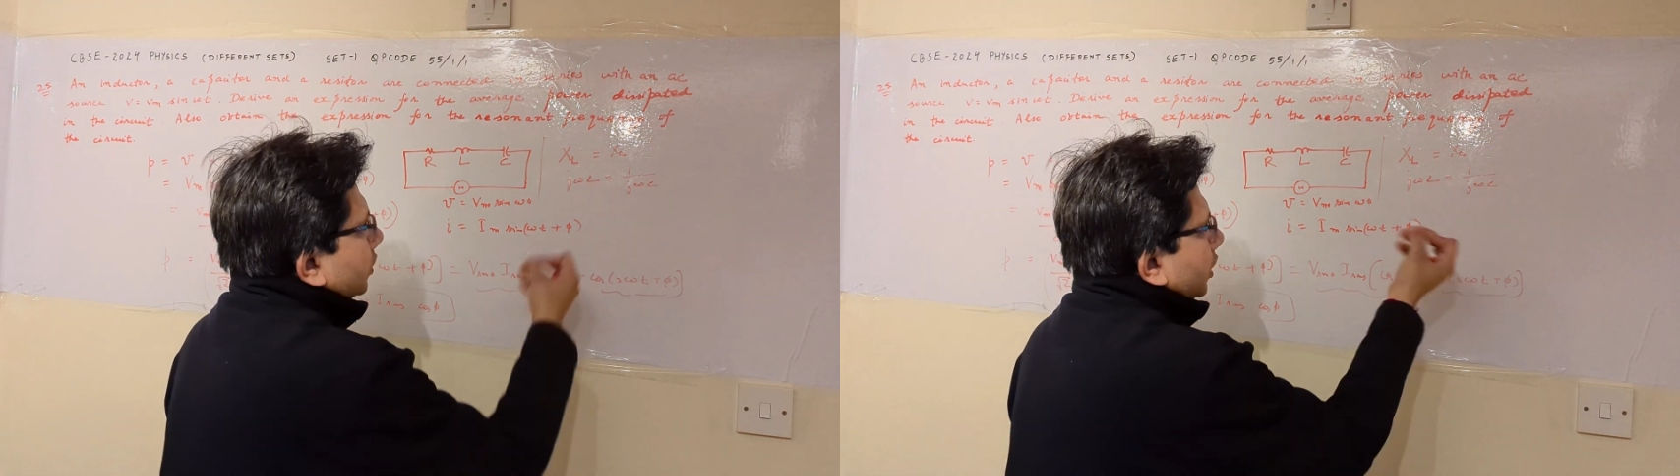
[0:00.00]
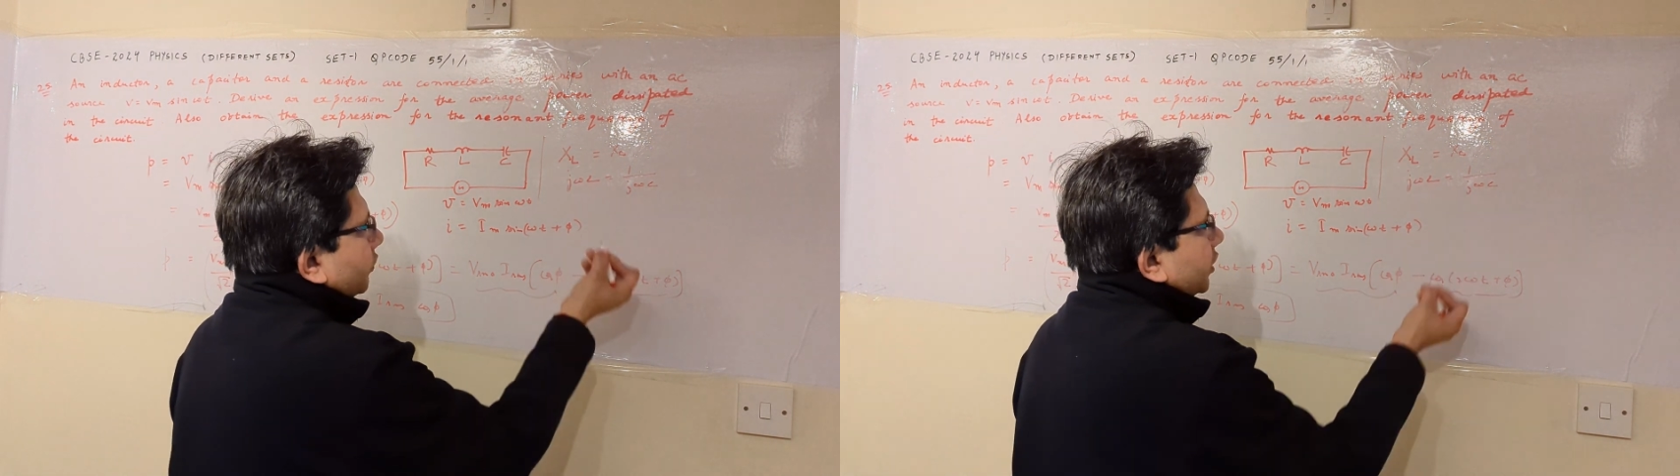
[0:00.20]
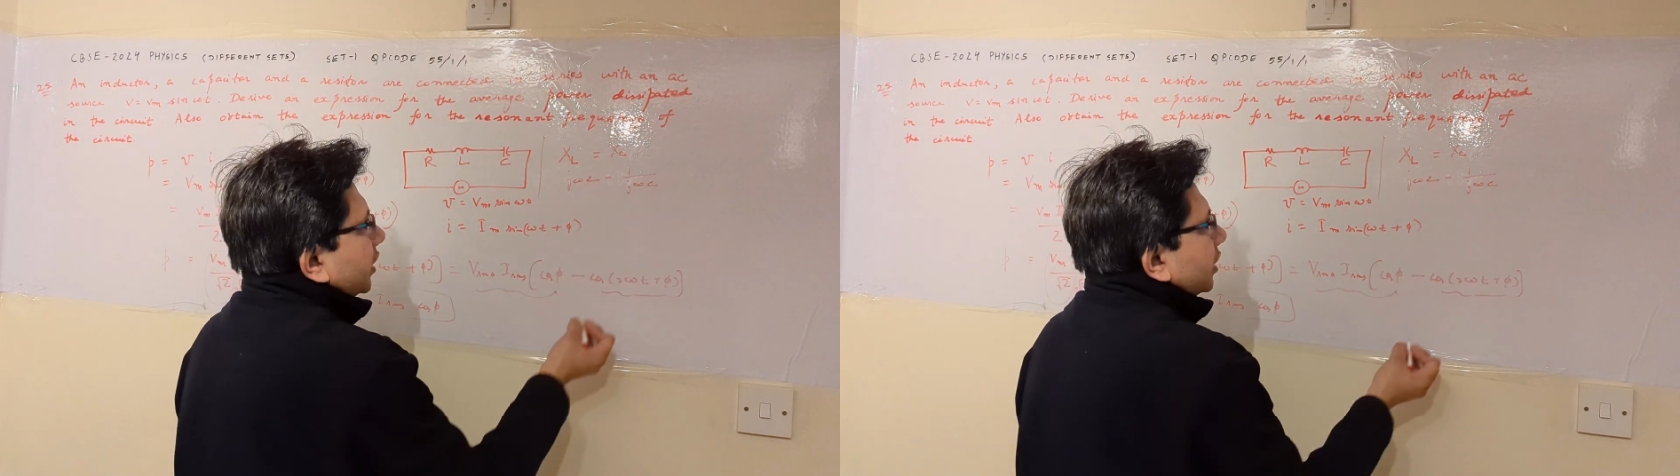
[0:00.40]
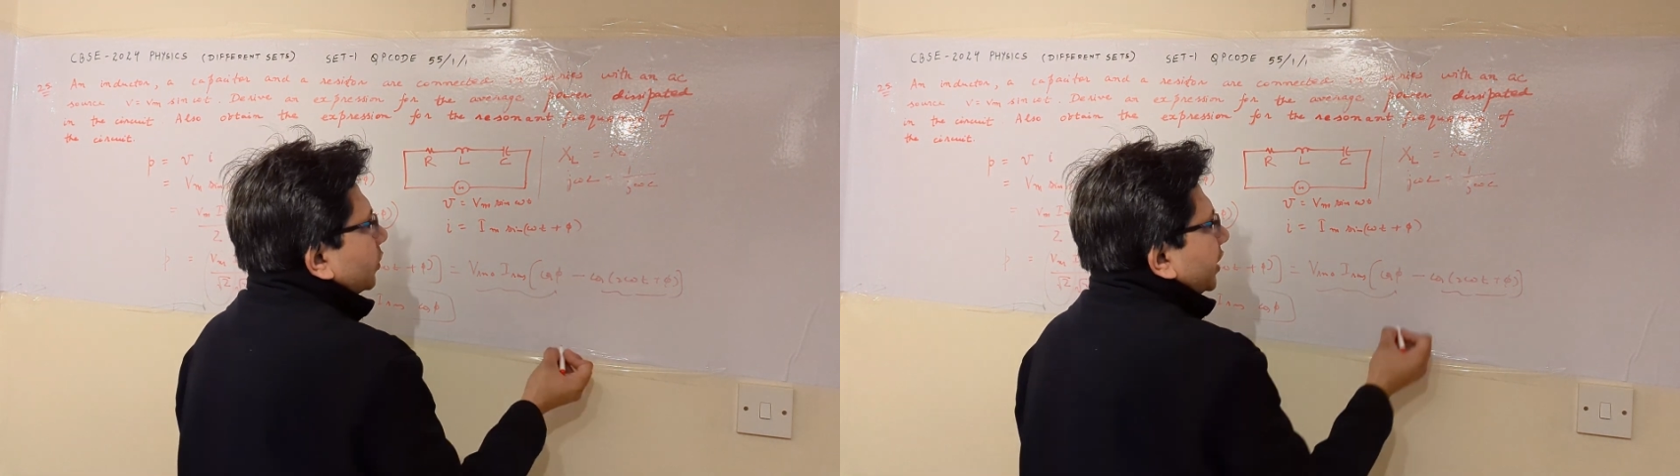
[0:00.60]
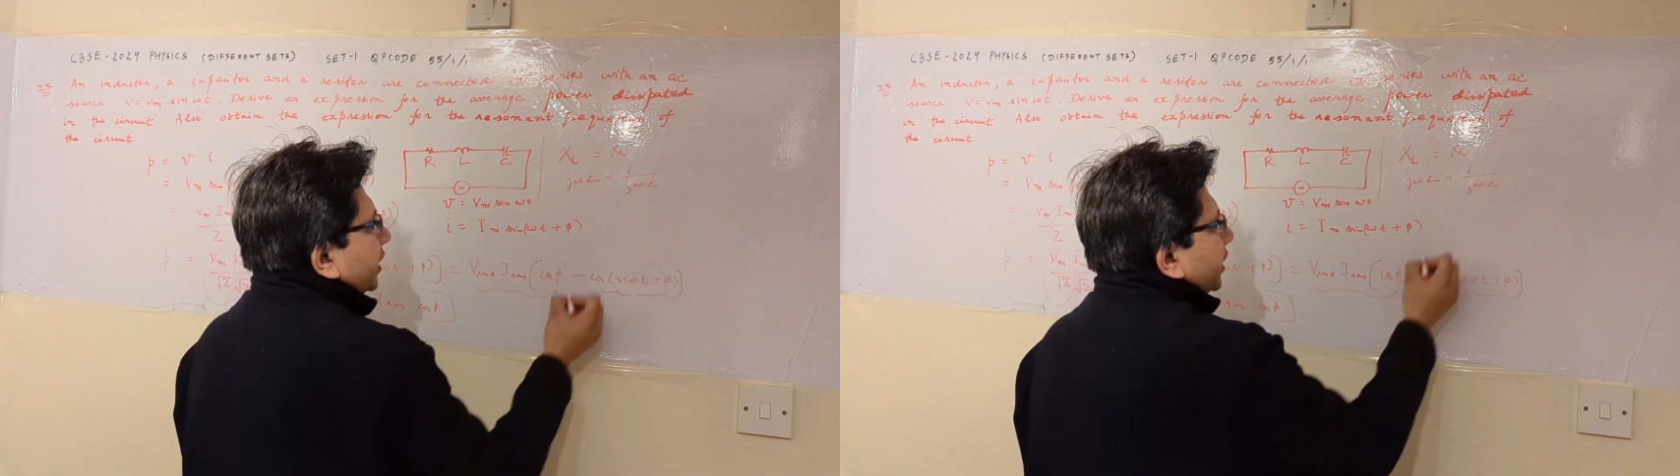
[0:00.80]
after
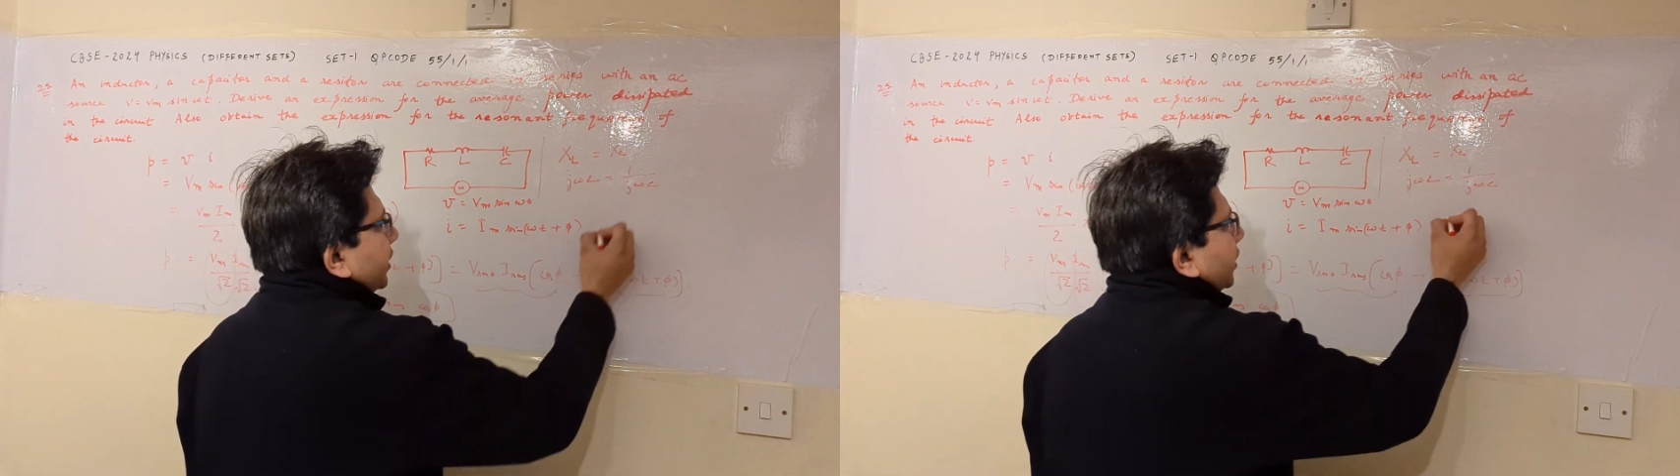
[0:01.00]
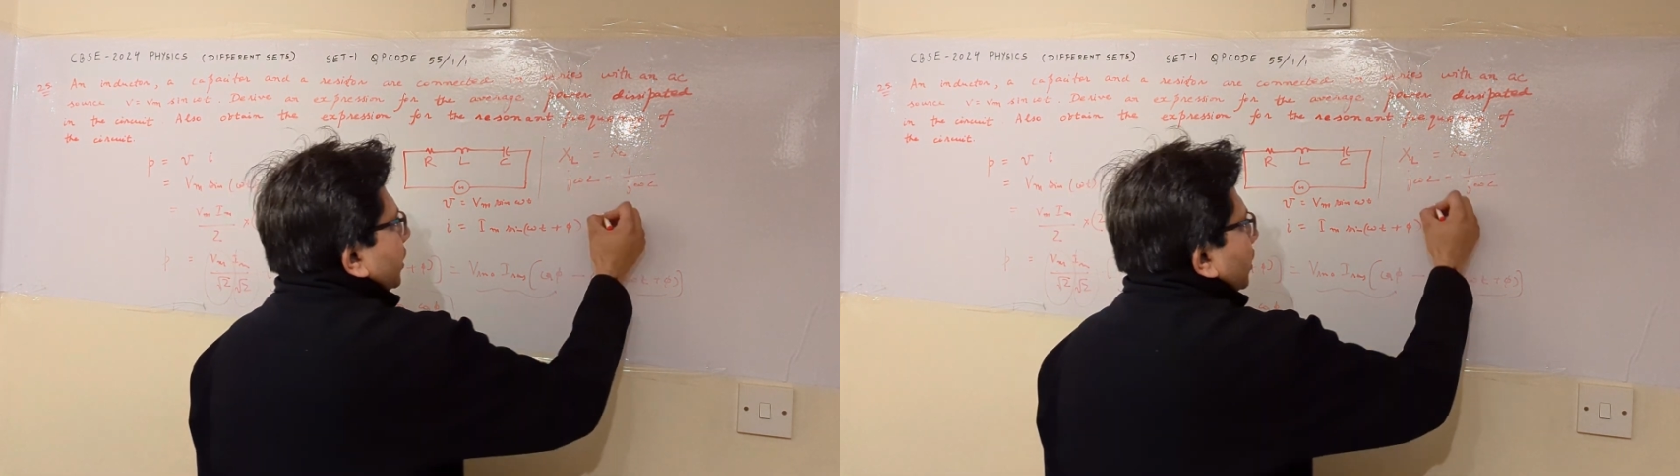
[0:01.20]
calculating it